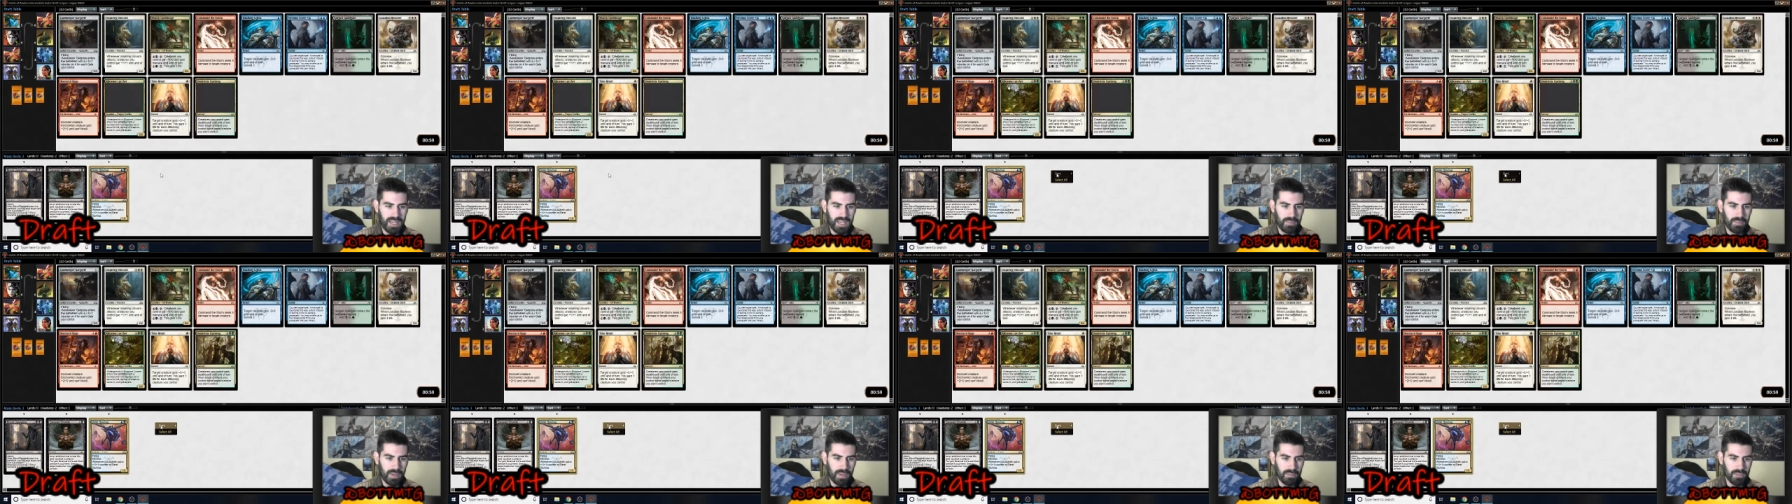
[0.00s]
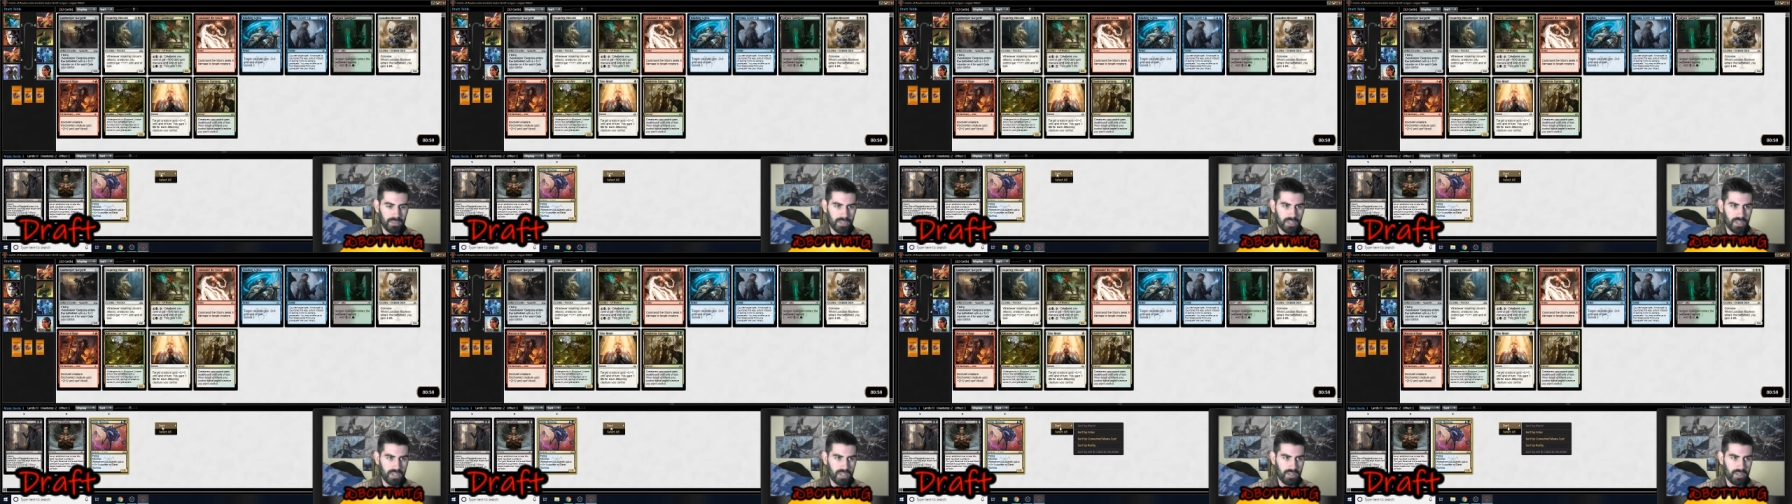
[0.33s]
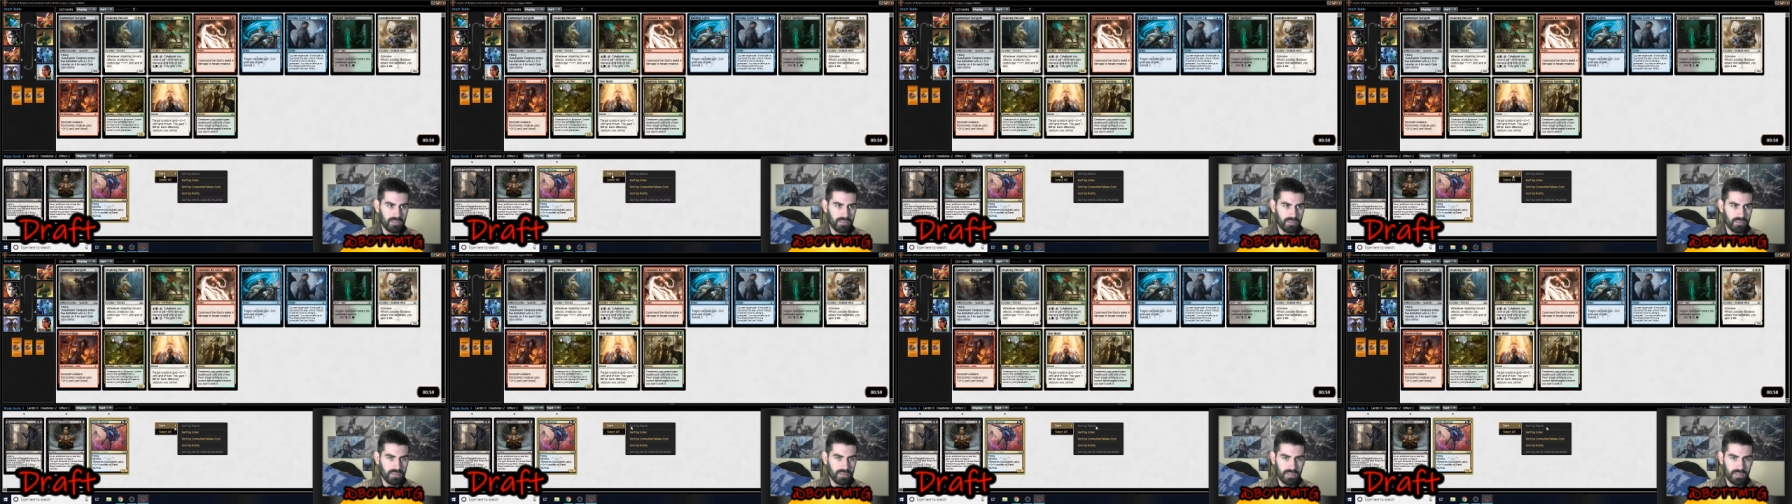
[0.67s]
I'm just kind
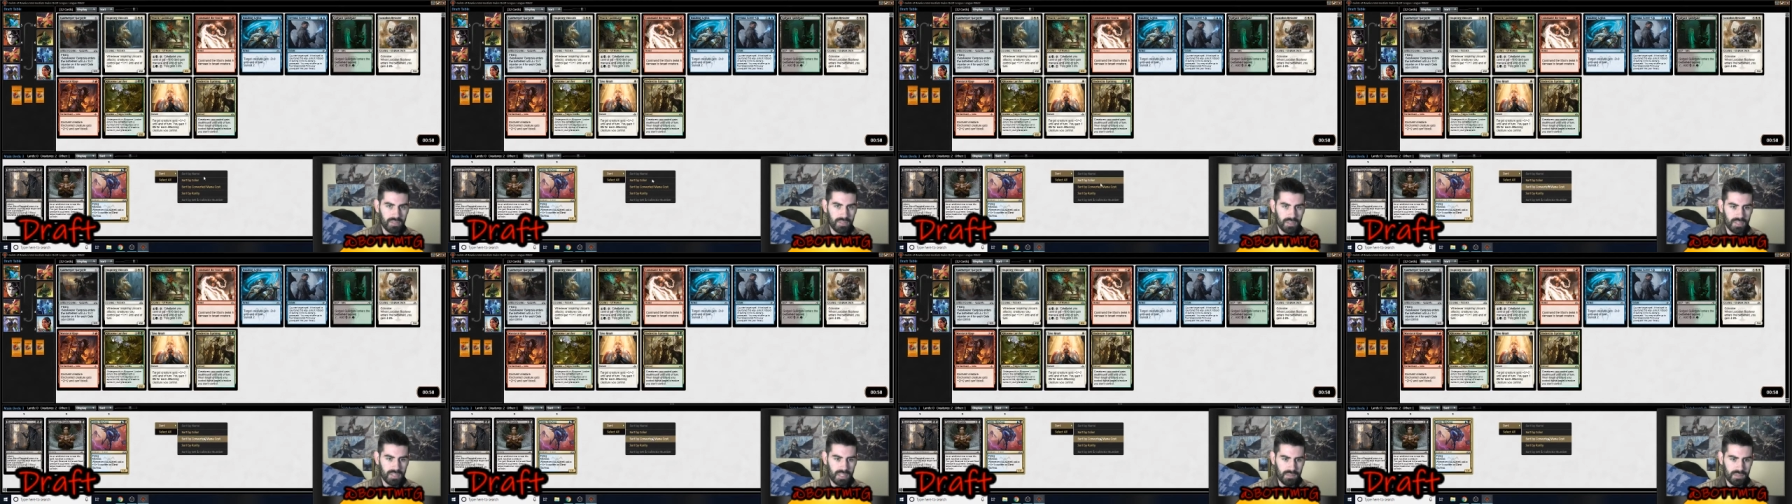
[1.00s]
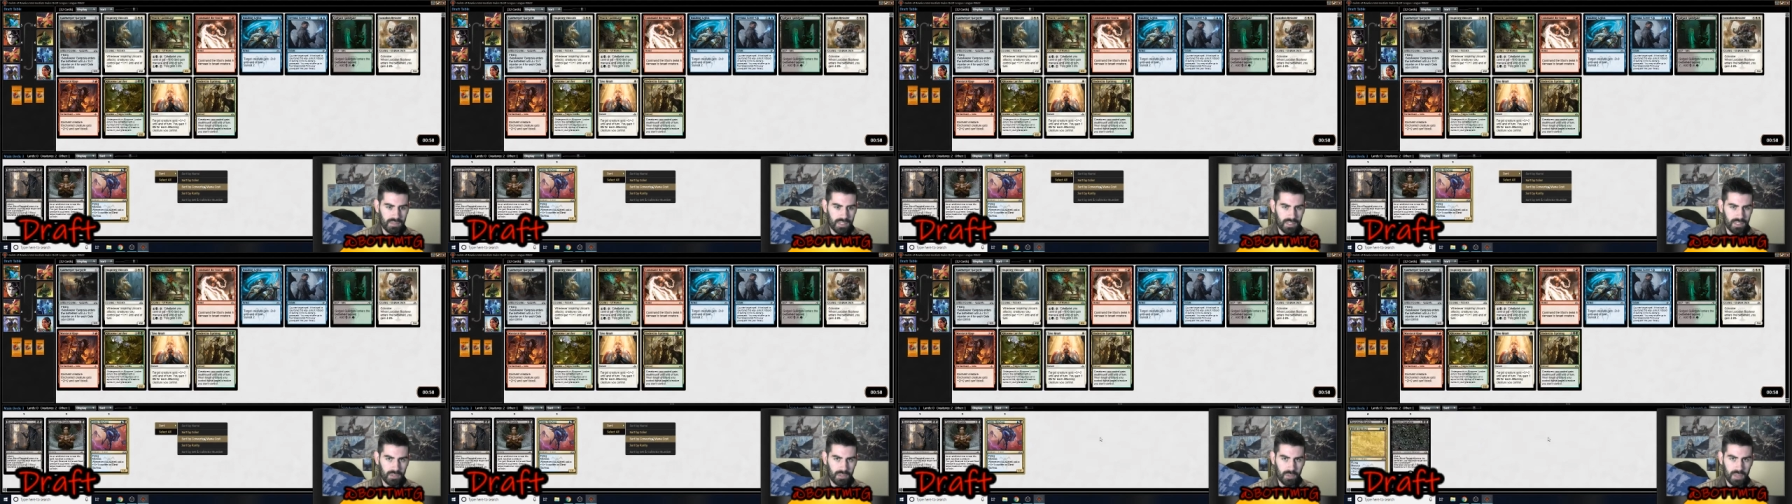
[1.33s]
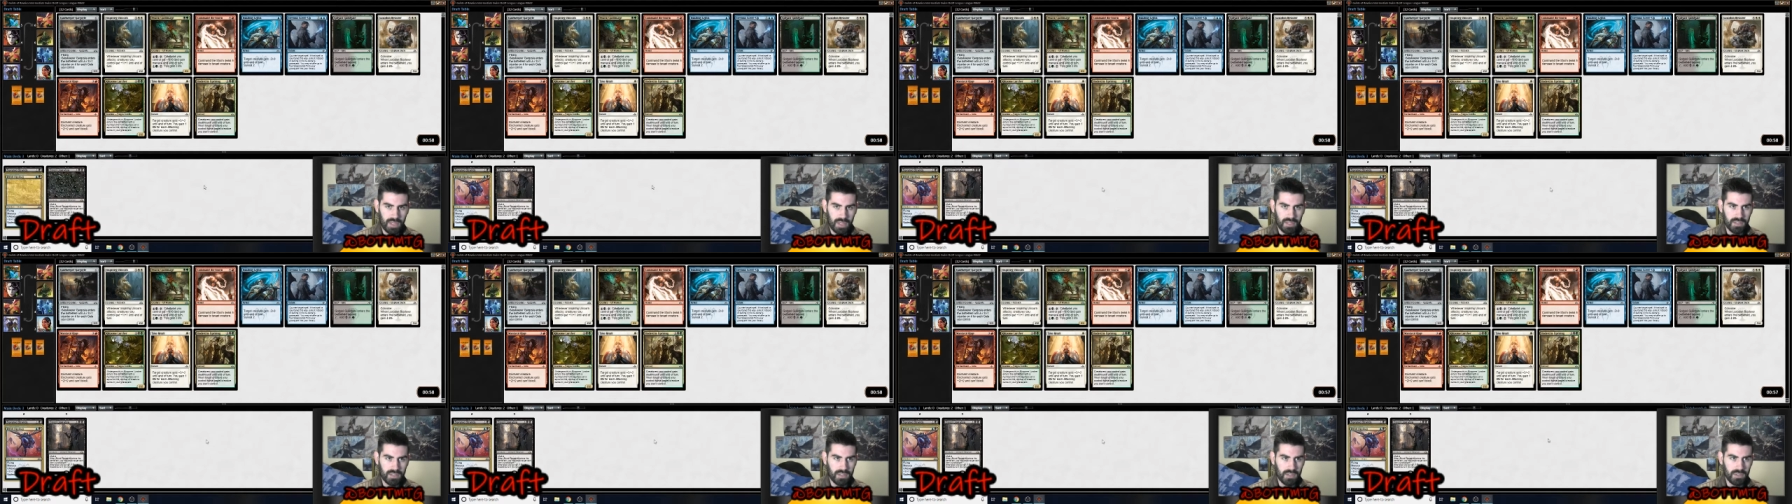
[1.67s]
of giving it credit to